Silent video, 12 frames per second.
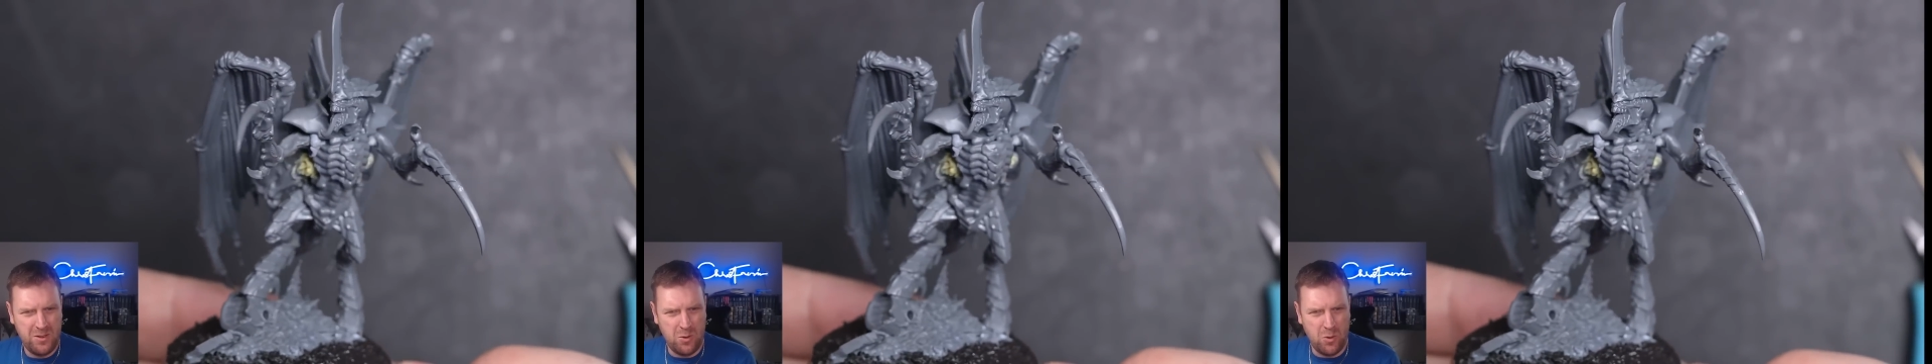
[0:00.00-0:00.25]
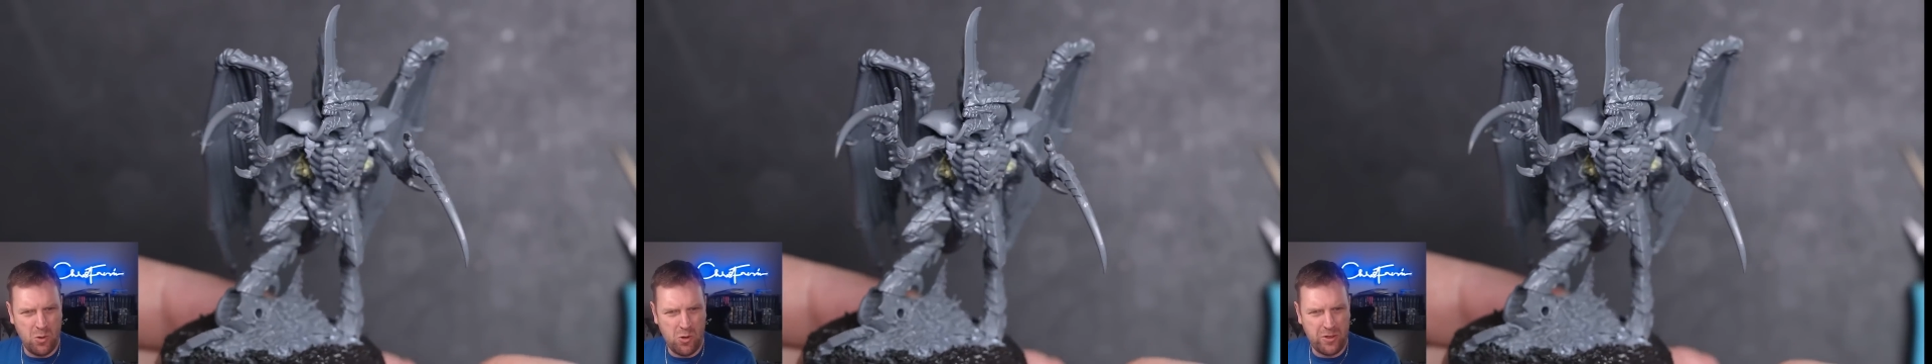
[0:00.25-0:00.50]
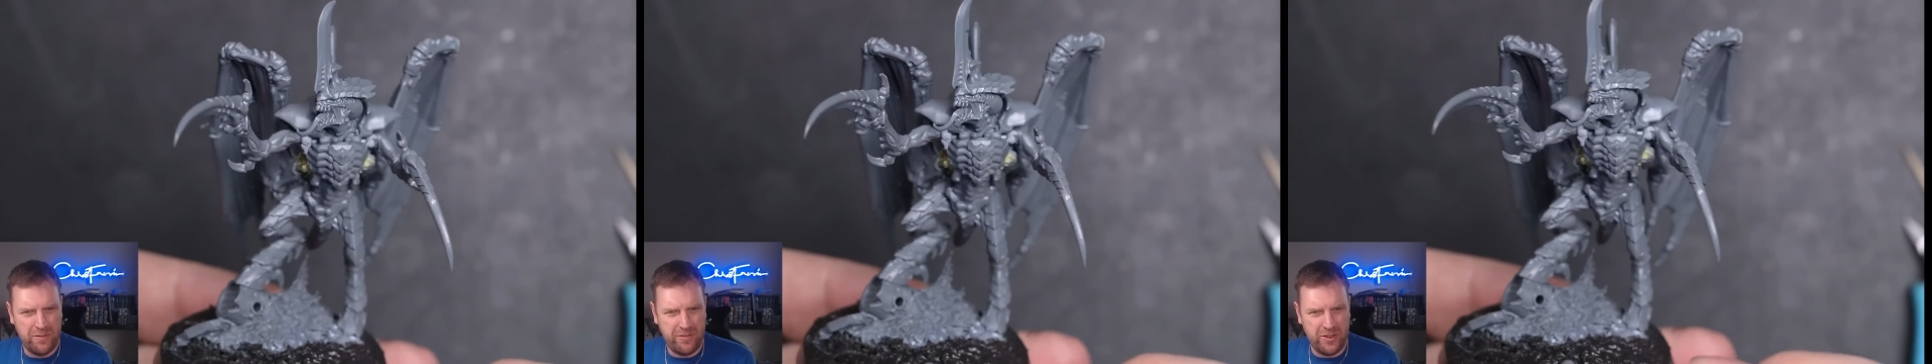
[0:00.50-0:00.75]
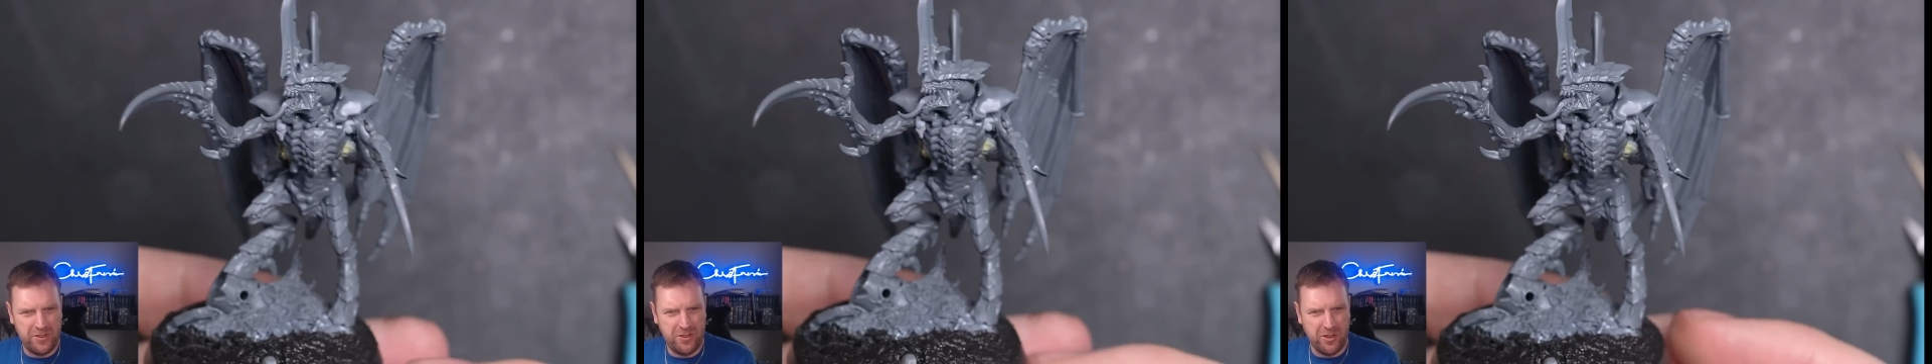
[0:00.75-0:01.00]
all
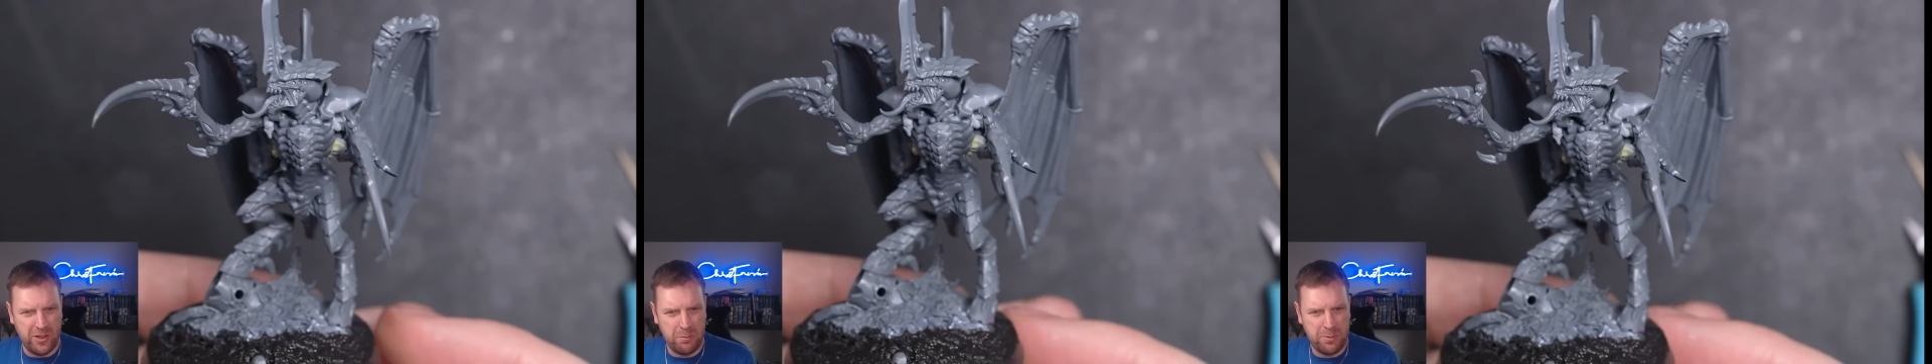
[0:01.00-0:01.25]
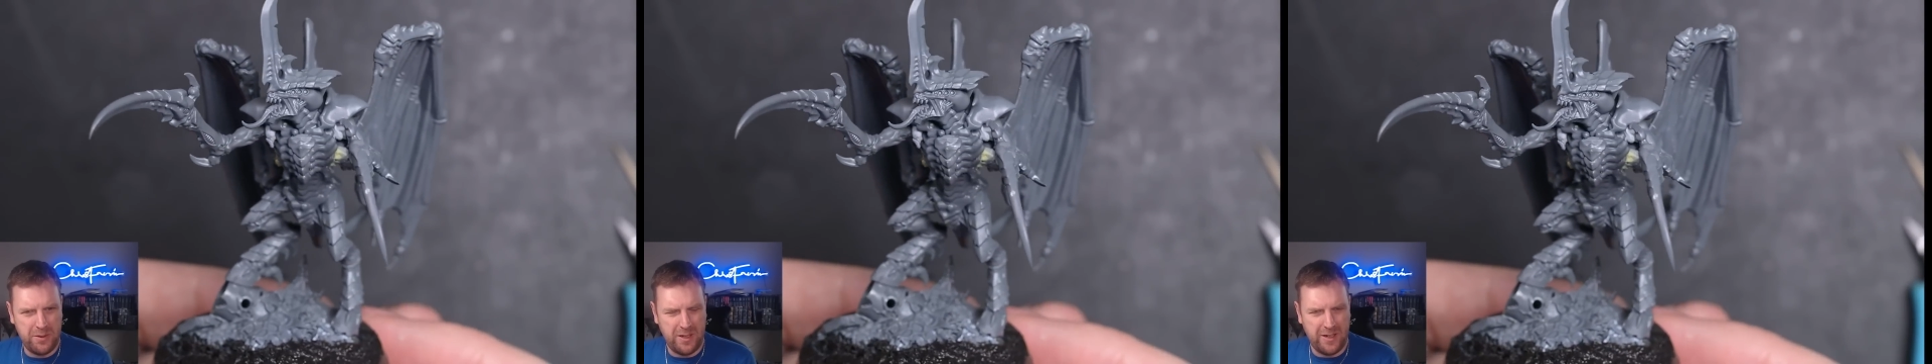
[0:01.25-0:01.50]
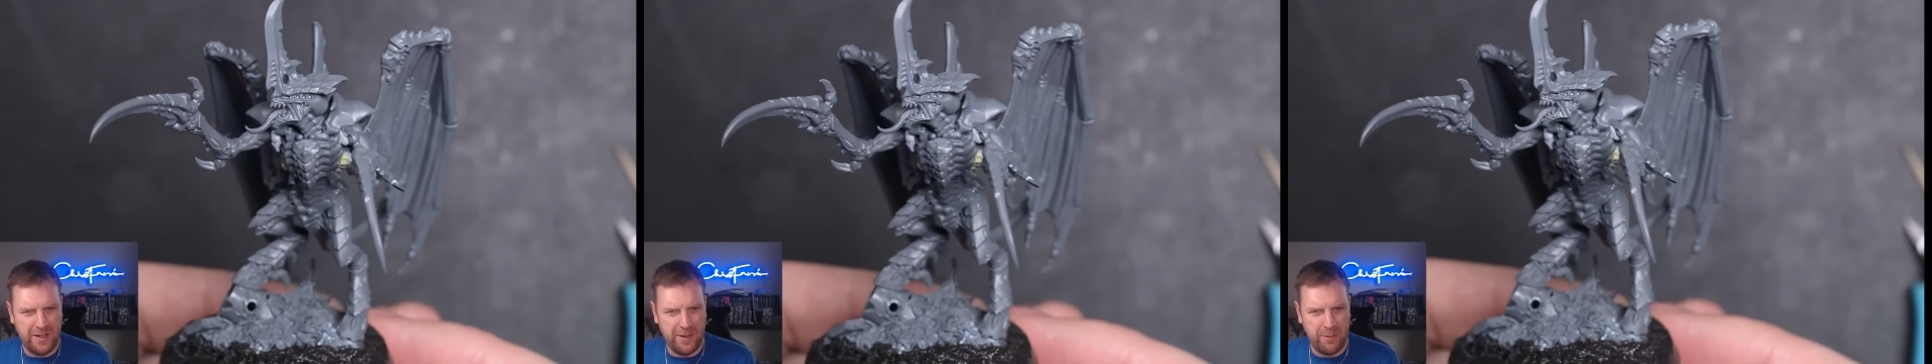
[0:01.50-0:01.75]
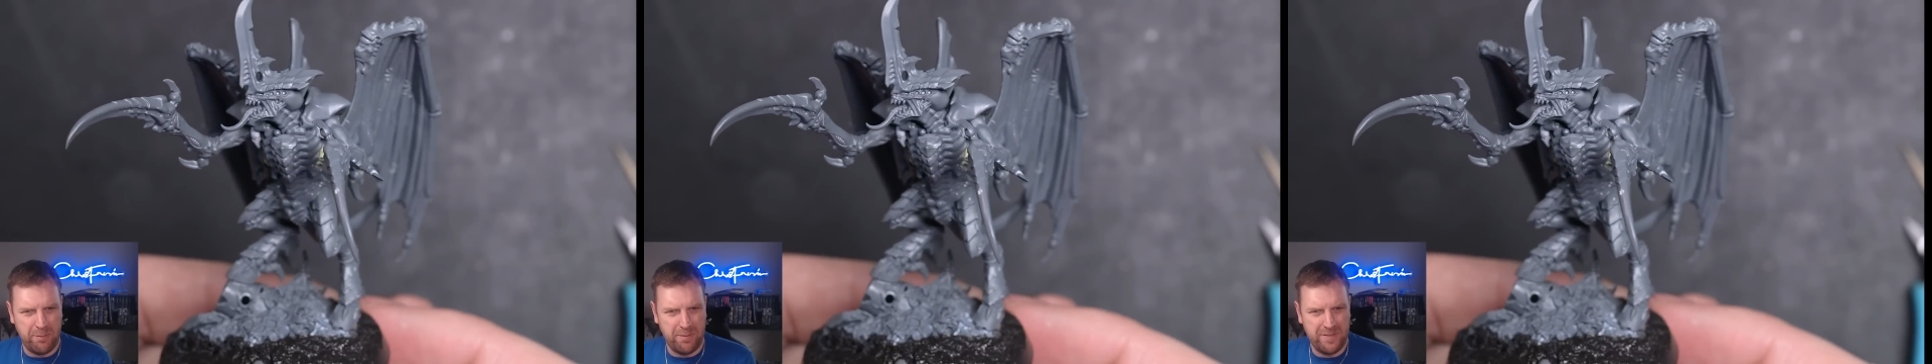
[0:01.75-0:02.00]
converted up.
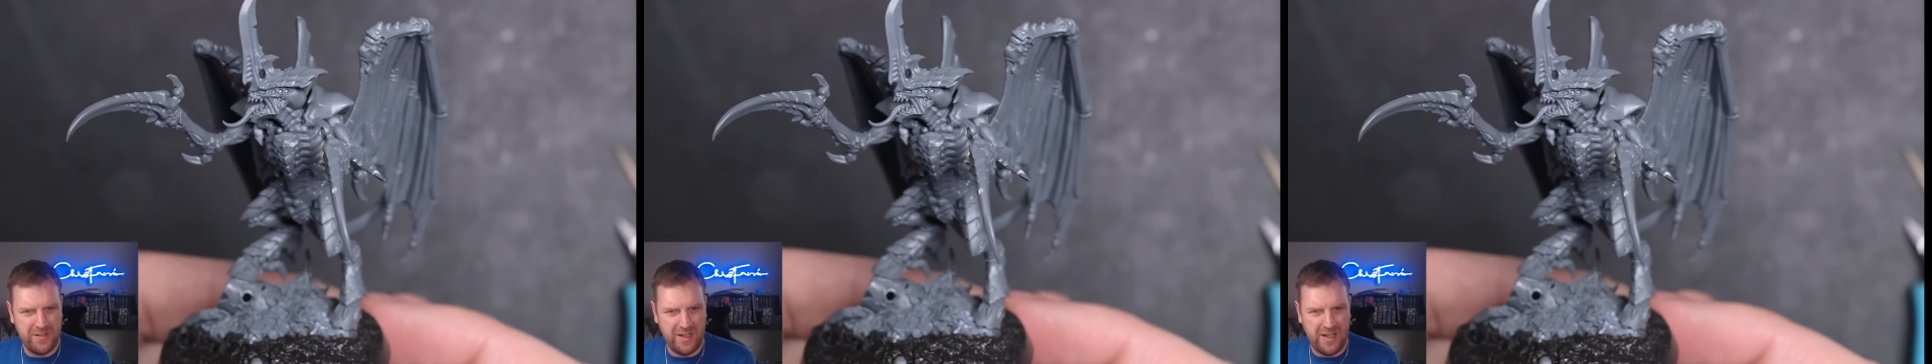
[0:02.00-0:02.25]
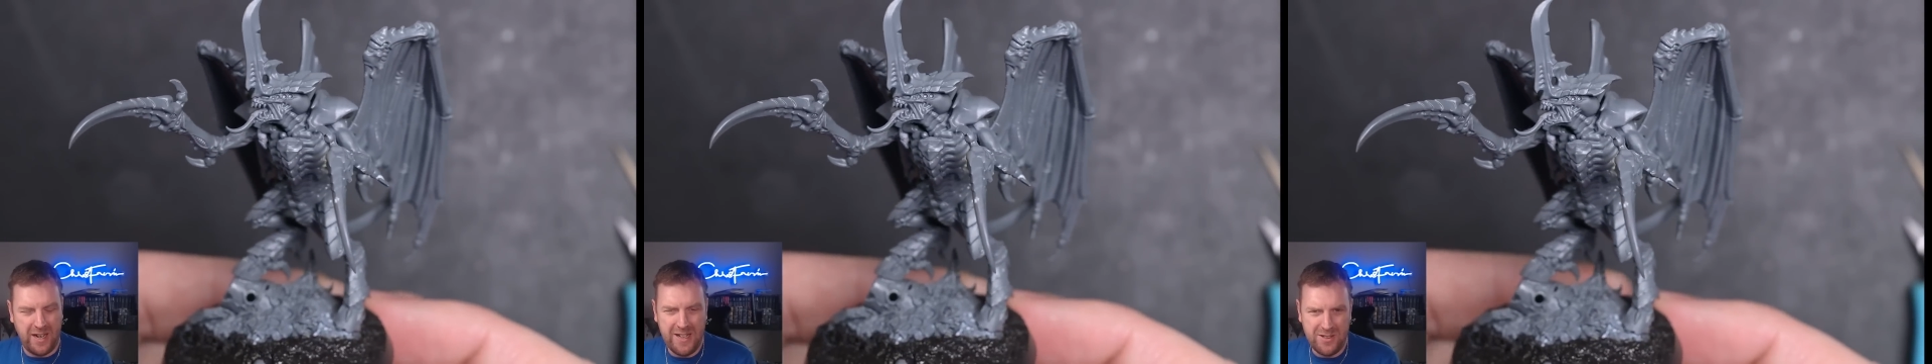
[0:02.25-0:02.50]
I